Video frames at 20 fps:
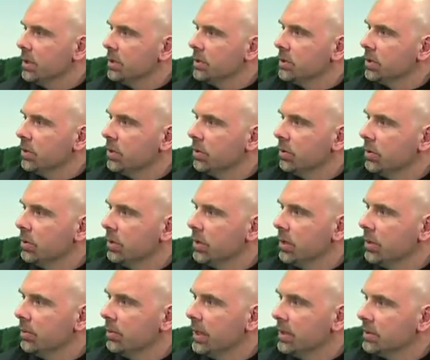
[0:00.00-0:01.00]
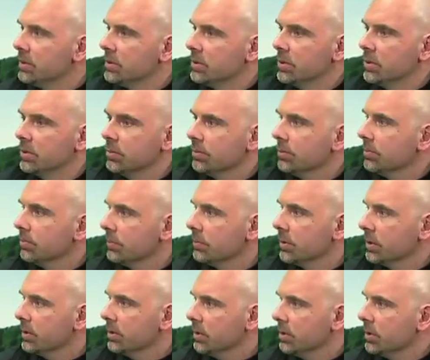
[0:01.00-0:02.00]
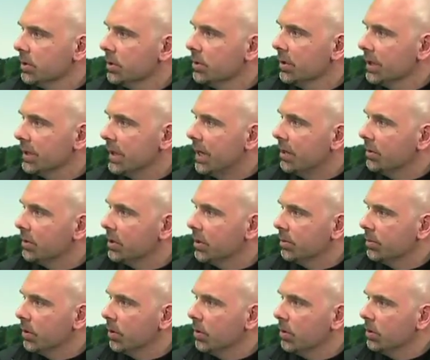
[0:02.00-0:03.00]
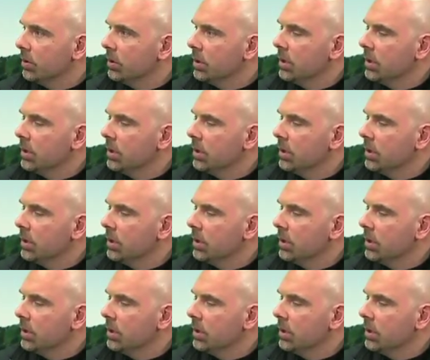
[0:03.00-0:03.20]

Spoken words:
So that's, clearly an outcome goal.